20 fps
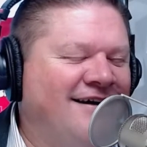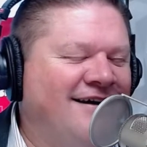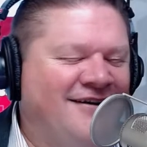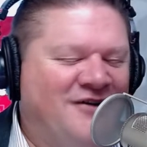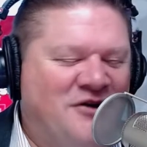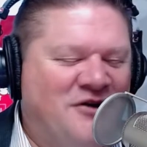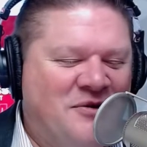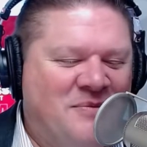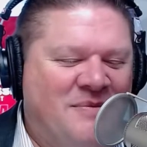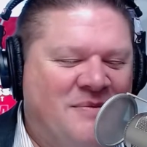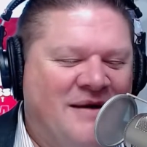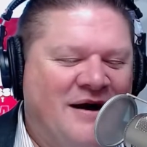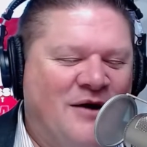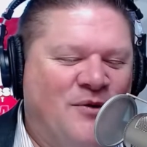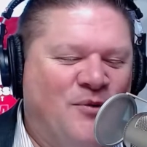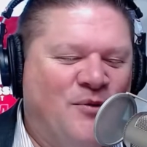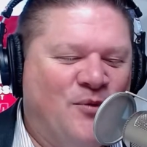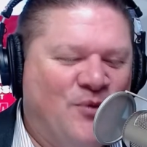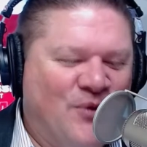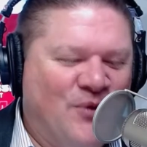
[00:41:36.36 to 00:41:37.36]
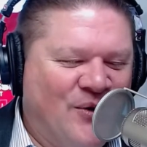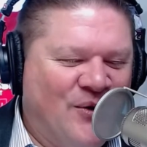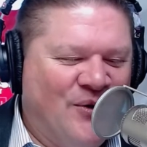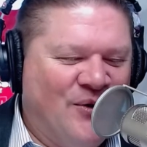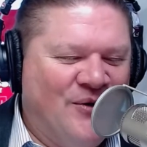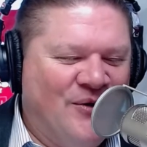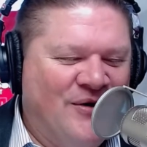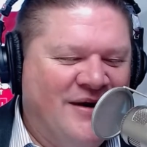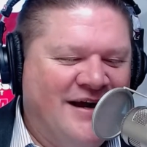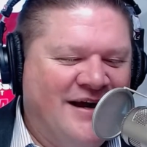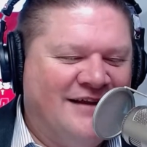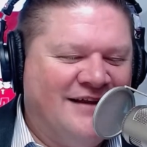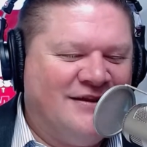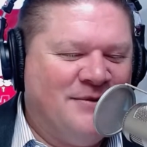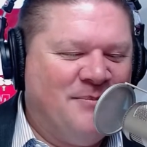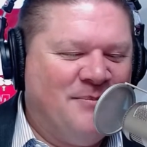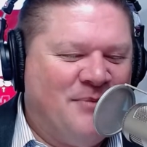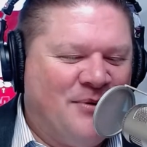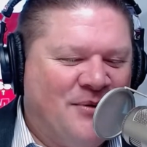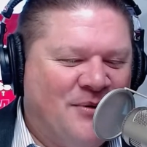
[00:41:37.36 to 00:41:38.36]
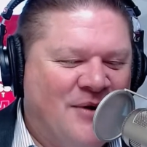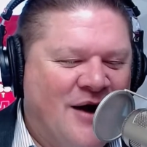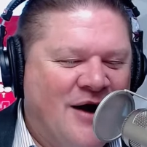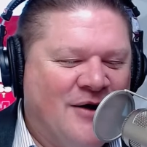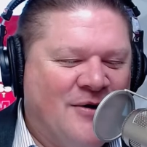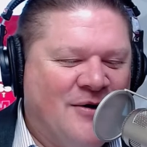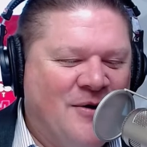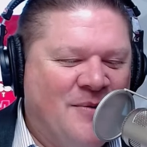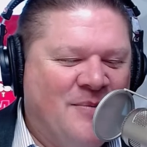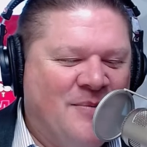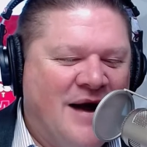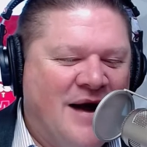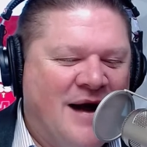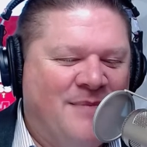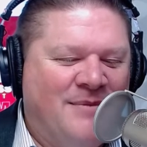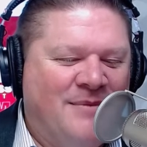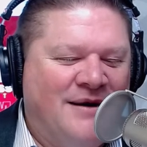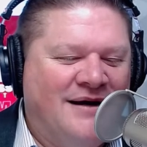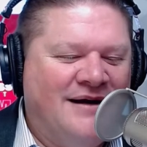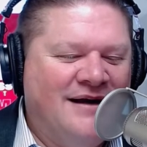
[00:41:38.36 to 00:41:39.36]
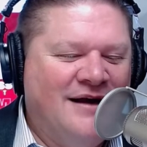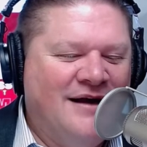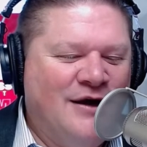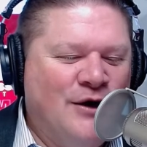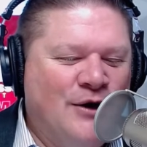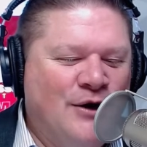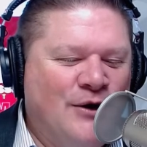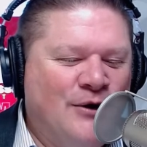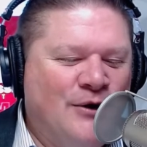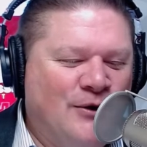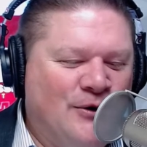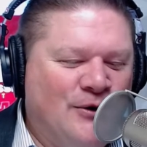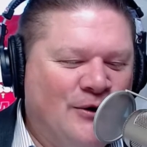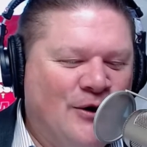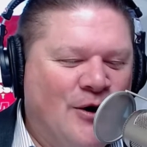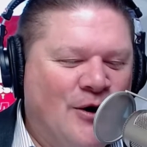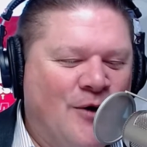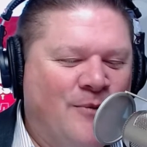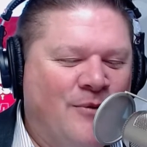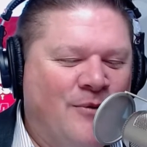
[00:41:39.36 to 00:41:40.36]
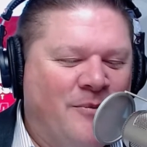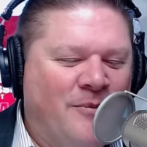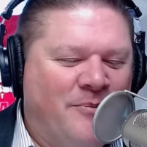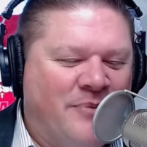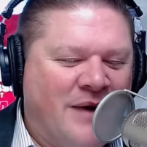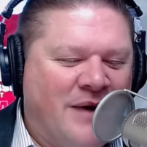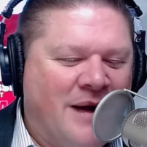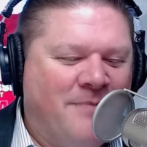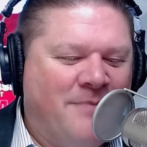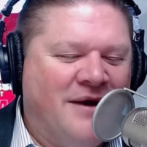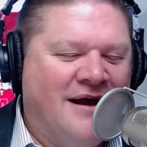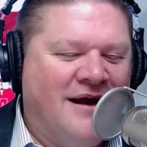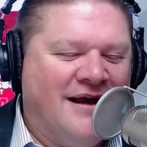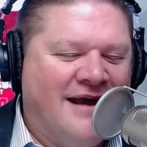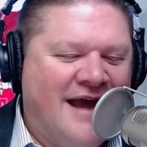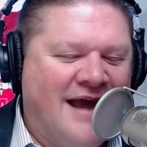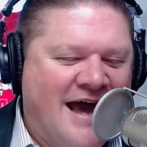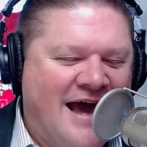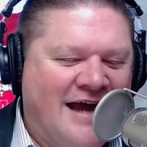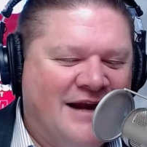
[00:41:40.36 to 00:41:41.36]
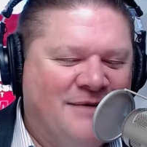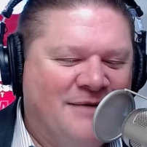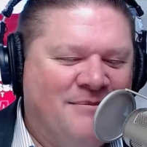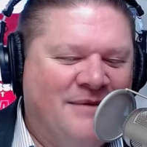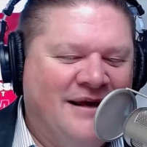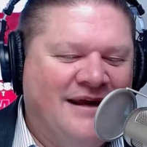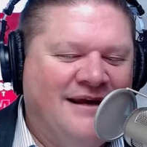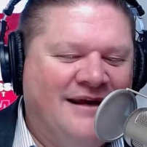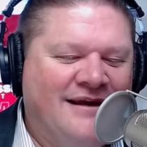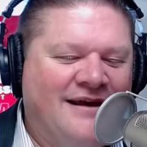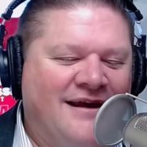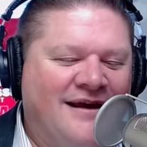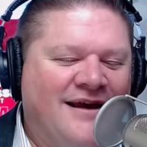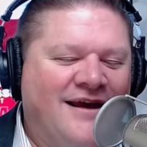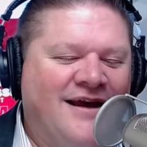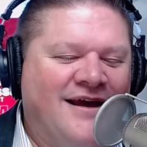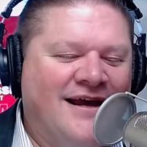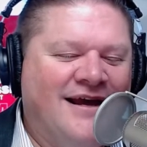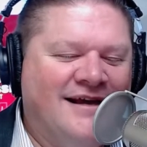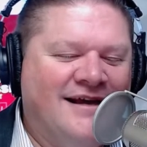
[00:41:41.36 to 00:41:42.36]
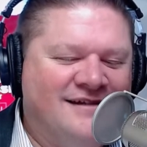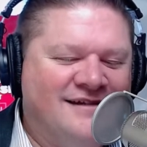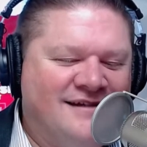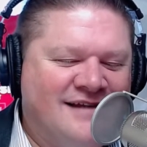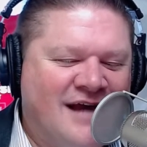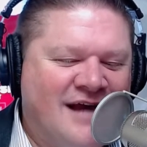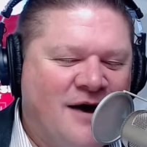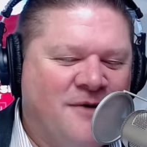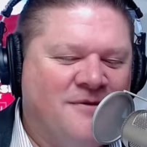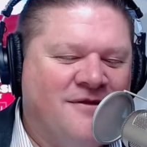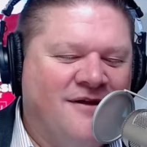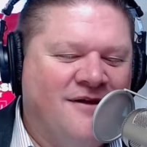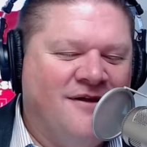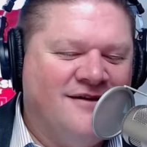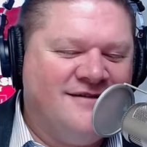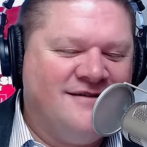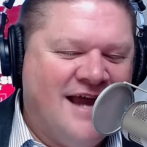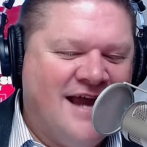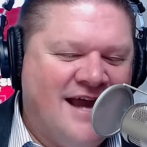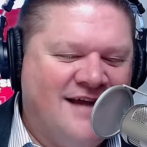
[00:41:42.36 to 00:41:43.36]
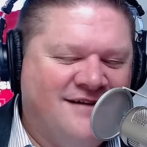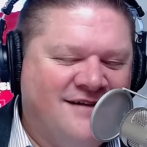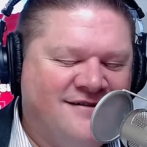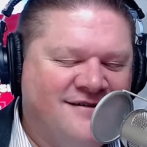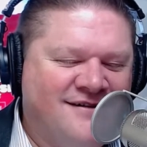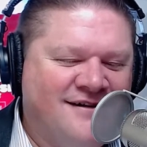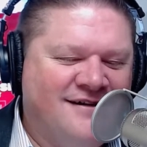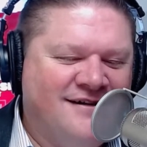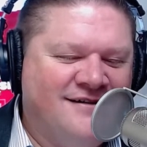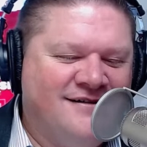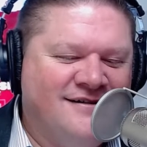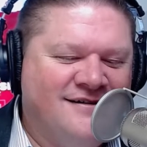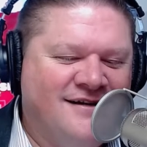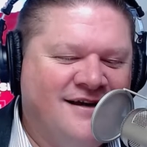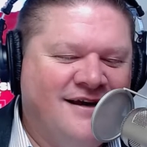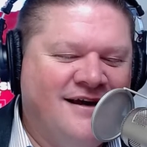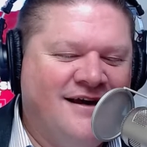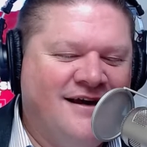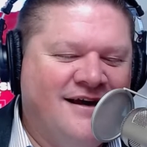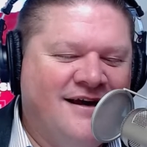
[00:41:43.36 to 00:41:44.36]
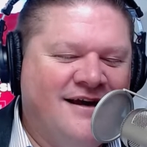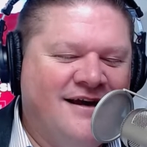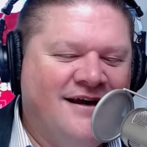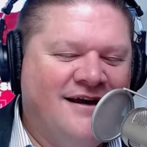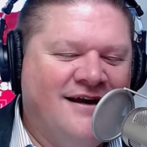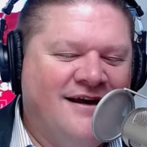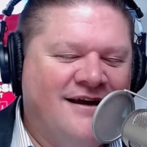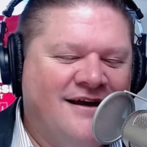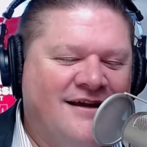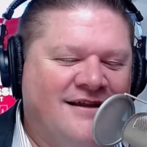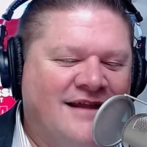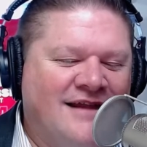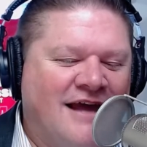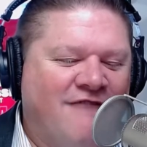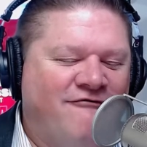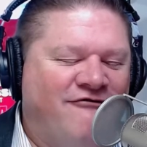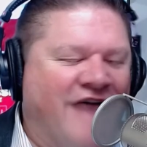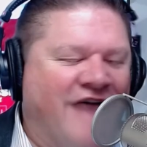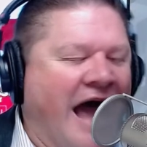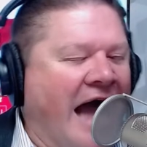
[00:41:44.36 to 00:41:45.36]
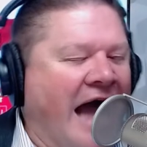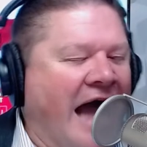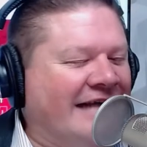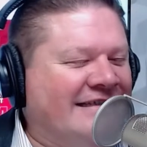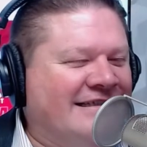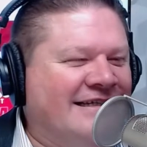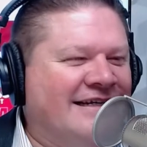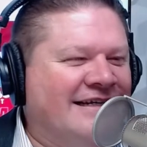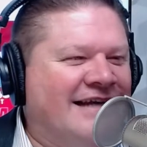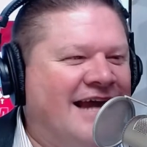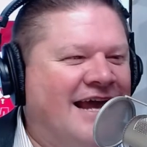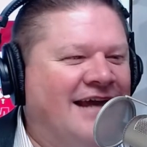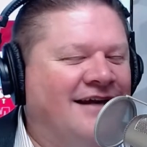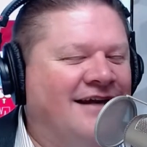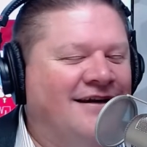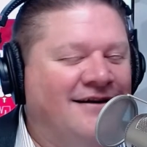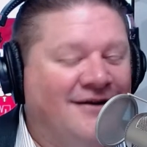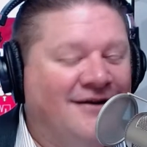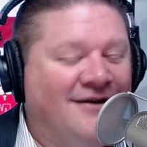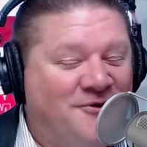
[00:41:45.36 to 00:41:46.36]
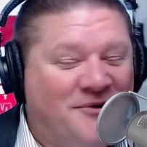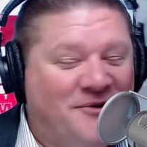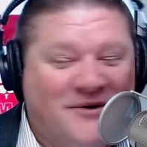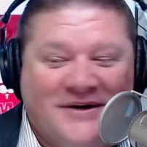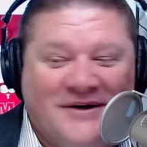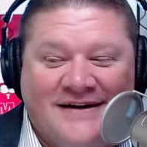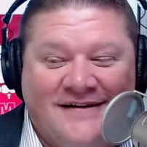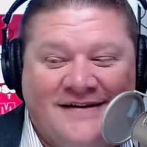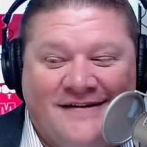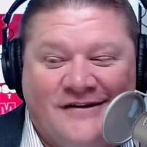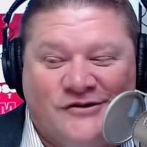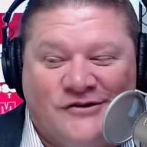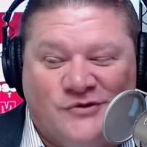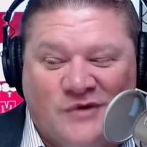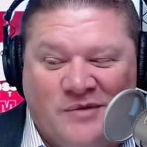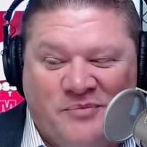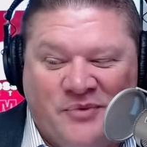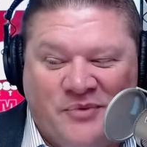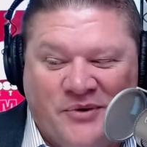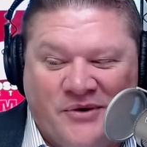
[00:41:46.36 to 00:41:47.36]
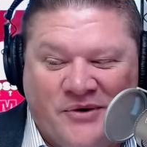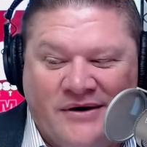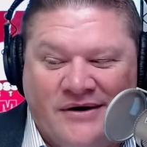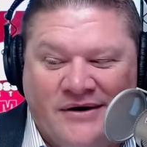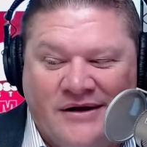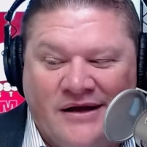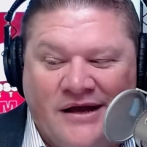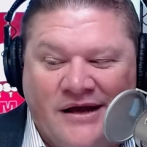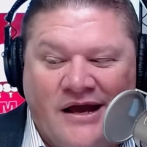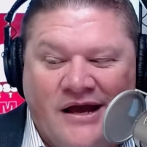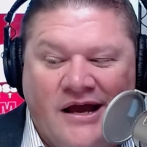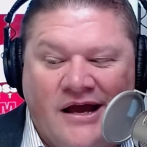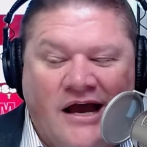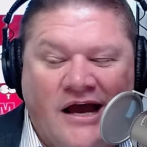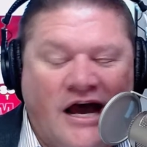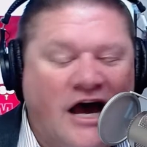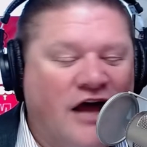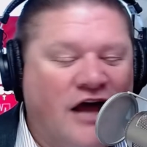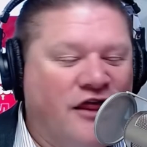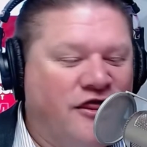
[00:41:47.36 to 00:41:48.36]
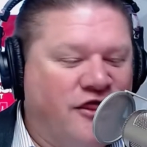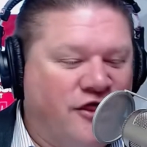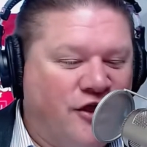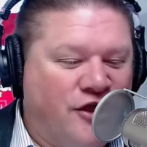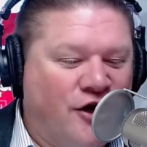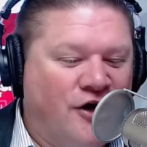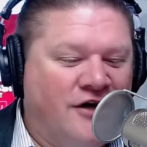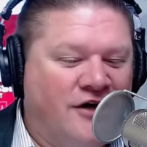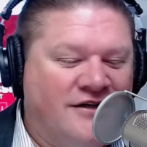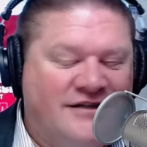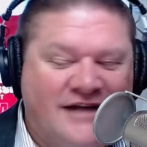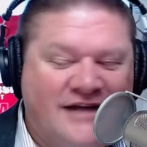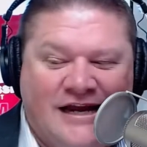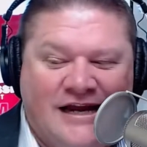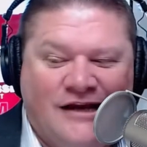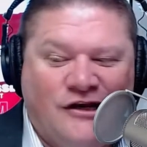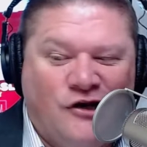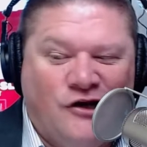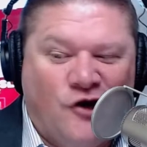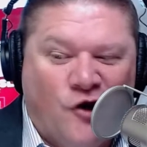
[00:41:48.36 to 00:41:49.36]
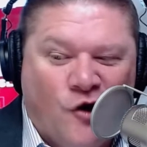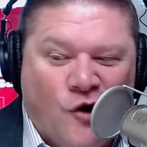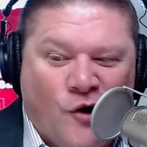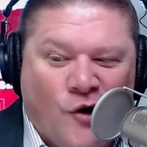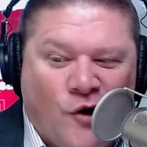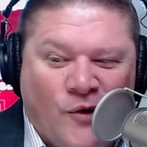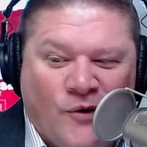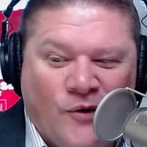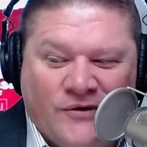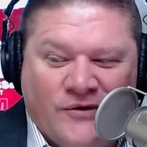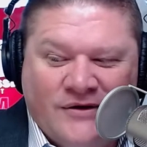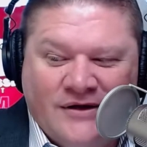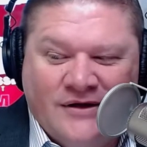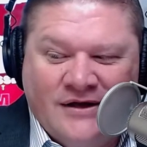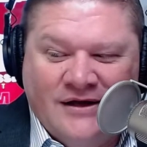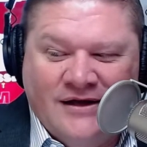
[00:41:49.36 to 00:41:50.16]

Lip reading: Oh, my word. At the Barack Obama Global Prep Academy in South Los Angeles, they vaccinated, according to this report, a 13-year-old